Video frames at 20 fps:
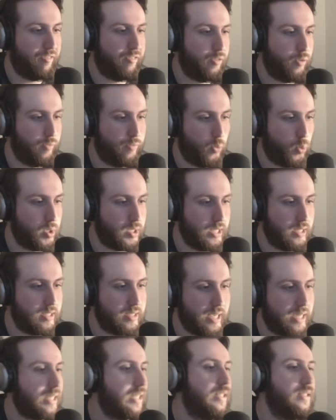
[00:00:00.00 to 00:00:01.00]
for 14
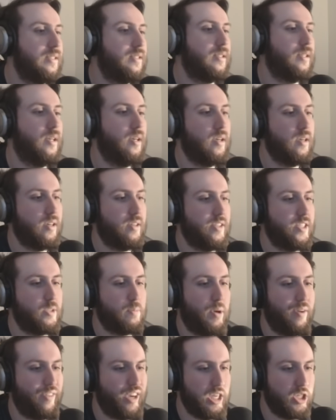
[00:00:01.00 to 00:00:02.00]
seconds. This
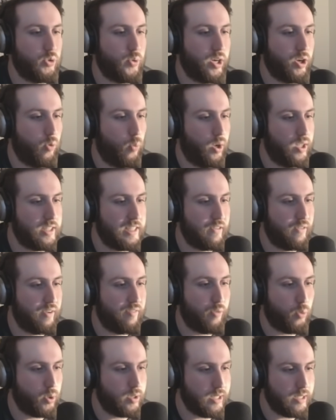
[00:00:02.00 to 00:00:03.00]
buff can trigger once every
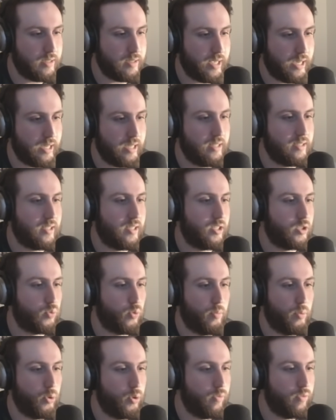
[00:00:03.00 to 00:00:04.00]
14 seconds and is
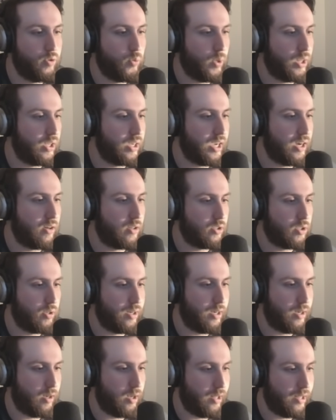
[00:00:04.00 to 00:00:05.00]
removed when the
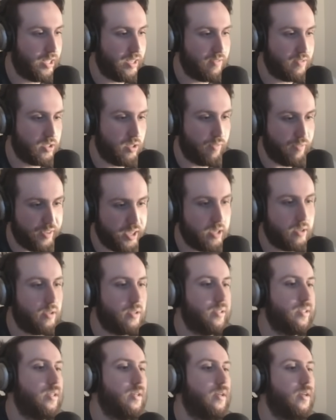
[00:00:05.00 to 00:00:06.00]
character leaves the
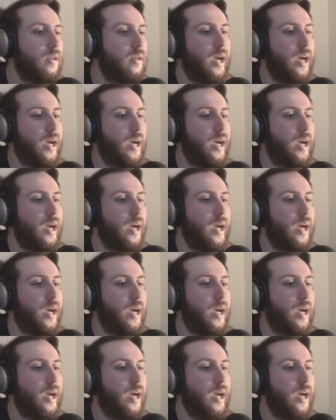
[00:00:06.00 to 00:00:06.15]
field.